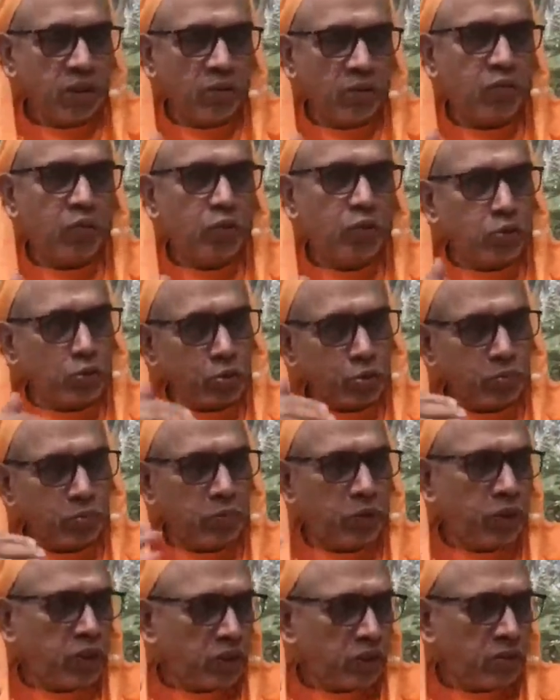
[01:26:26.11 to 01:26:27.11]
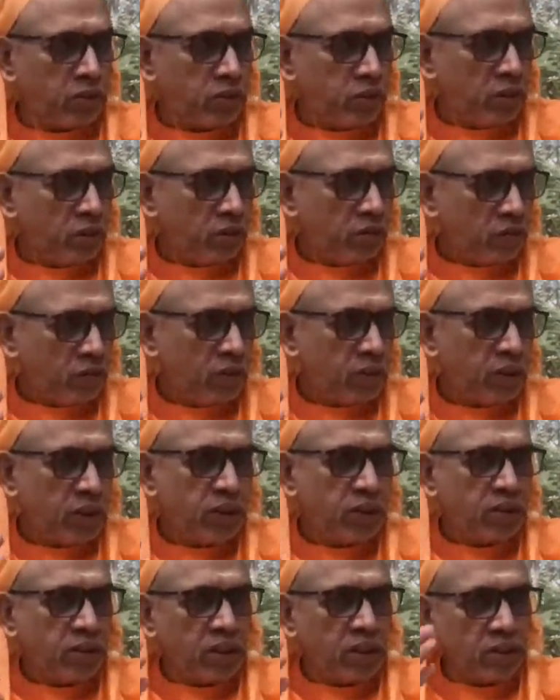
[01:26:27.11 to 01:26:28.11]
Therefore you speak, then
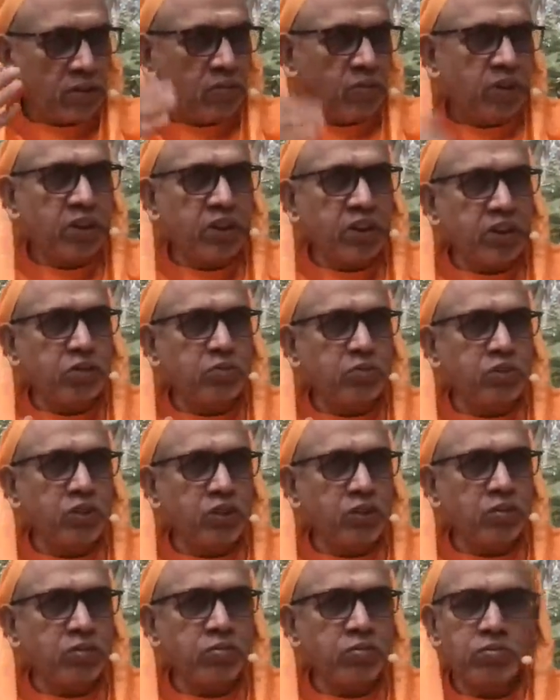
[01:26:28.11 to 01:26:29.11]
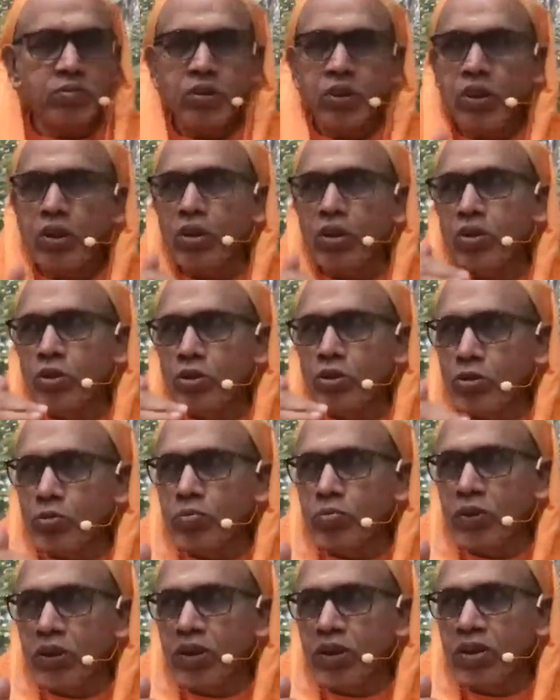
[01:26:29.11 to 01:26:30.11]
there is an advantage for you.
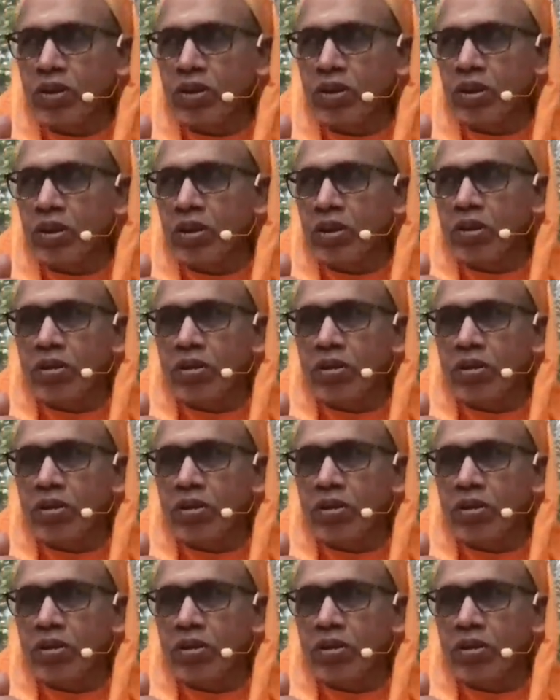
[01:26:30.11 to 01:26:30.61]
You speak,